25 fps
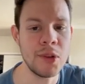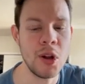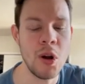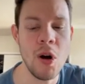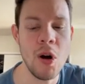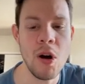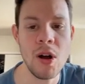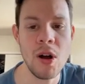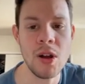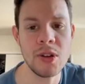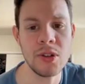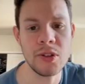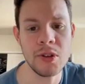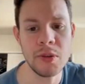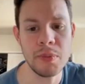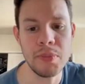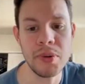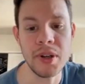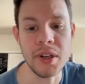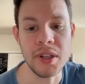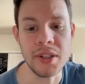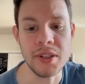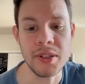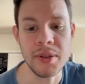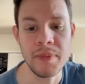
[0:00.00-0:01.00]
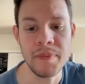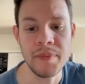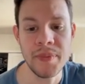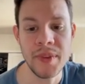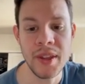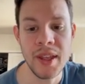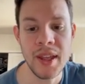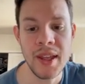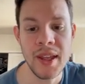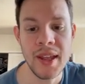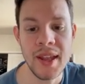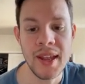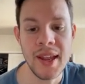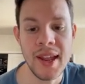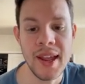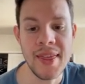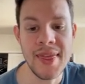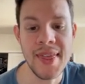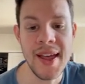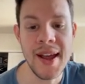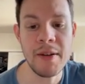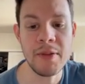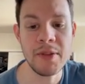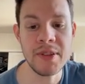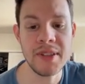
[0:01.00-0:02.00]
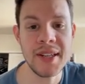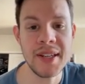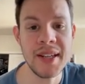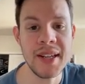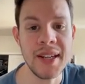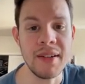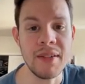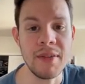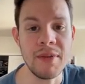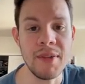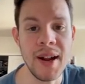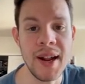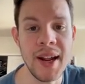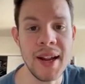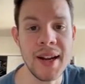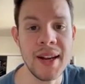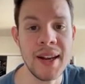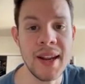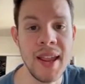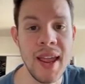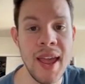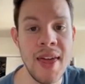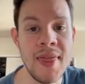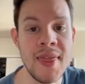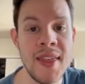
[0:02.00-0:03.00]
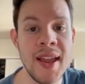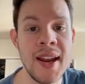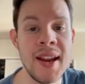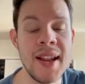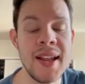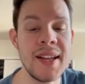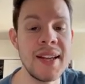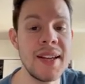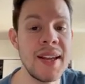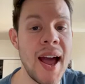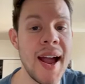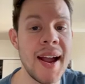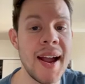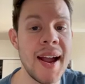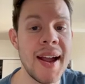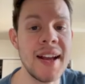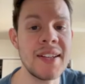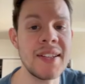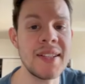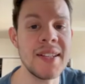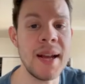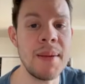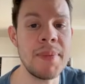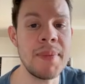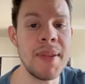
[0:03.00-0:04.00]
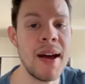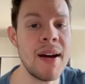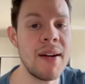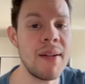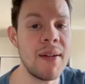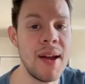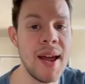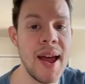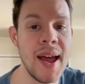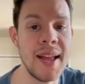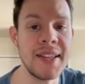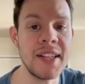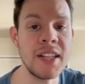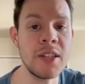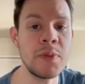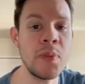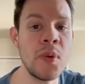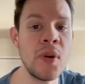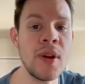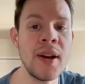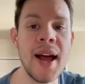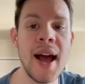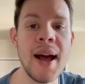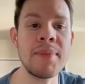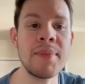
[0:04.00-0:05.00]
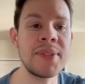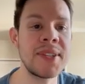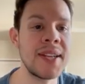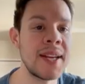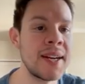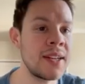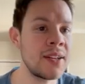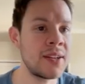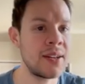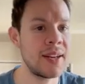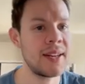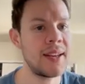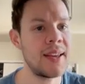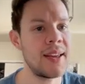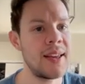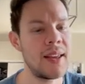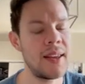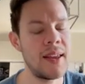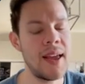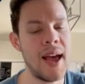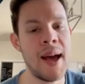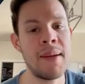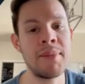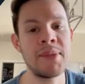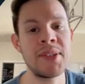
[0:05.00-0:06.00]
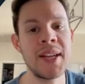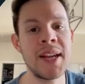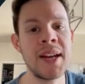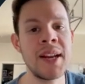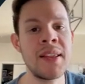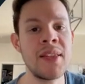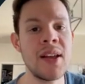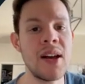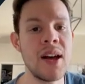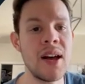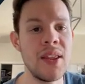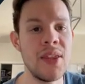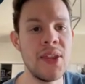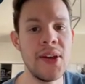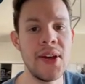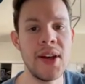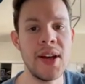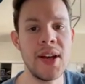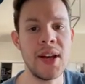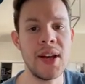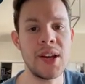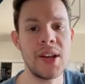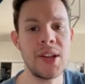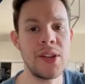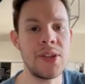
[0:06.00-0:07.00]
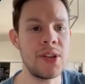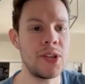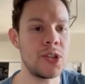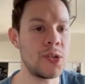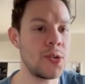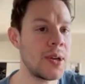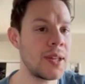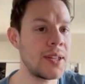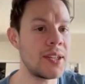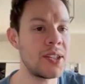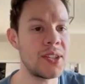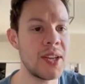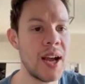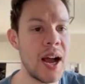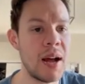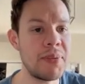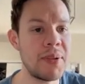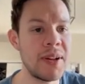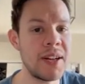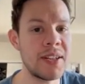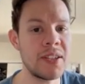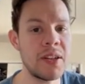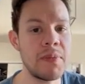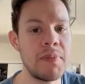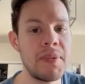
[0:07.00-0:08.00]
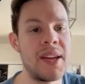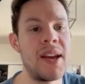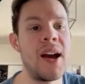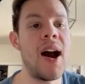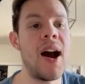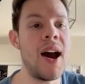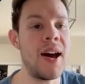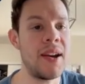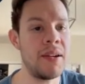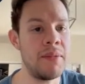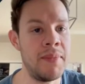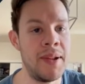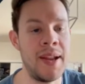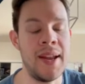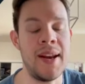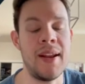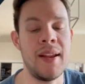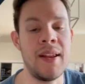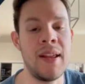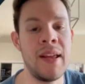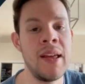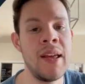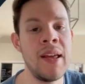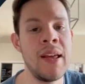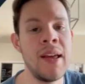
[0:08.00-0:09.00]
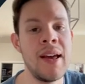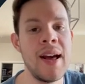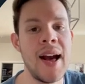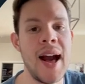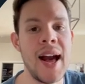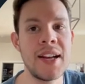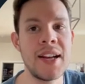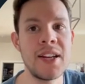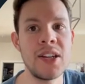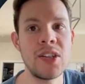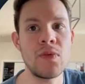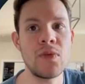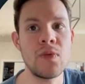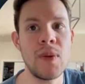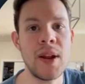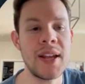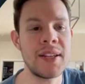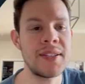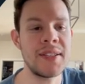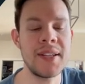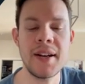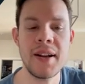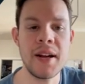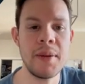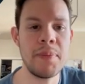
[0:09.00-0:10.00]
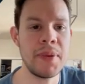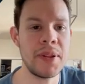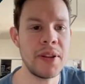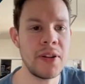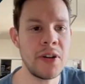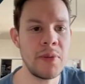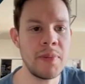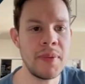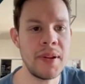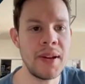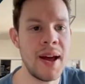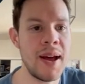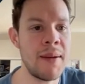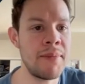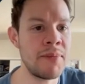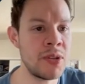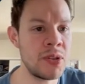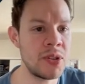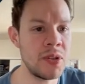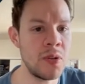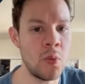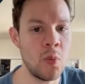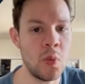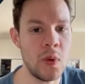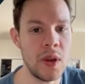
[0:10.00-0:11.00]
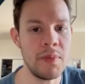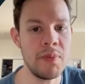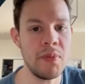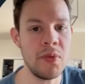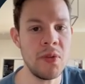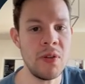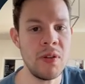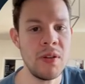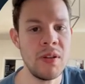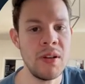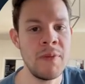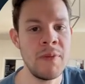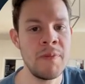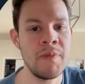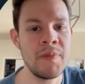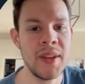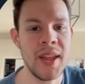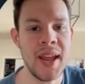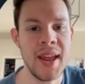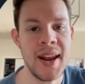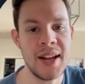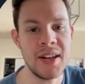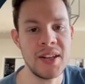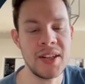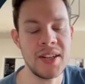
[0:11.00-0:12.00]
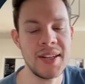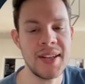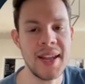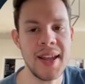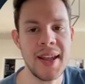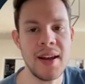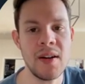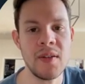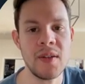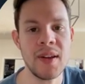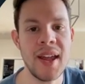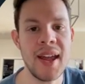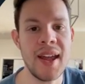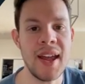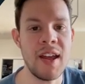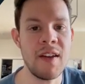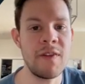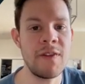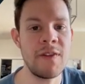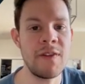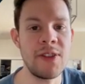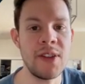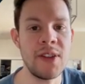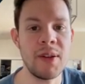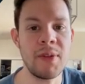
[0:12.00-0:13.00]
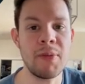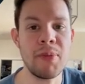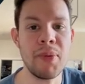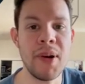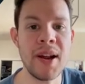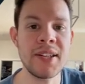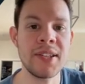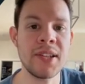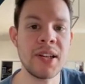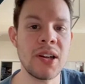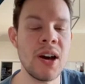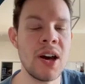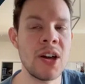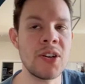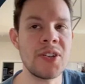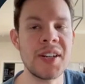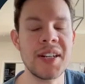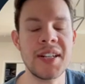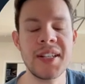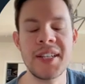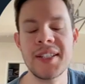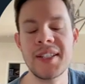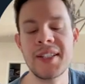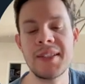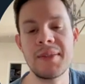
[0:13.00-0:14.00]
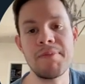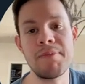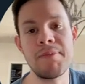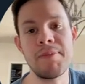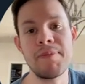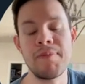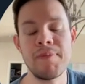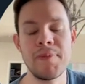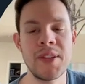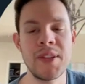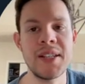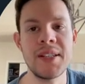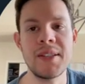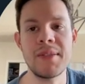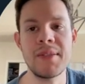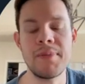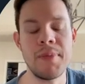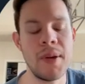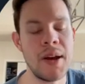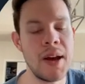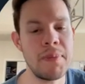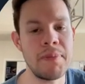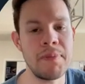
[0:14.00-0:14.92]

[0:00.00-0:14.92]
calls or puts. And that was it, right? And then I got stopped out. At this point, I'm setting the trailing stop loss to be automated. I just raise it up a little bit. I'm using Webull, and I just say, okay, if the price of the contract is this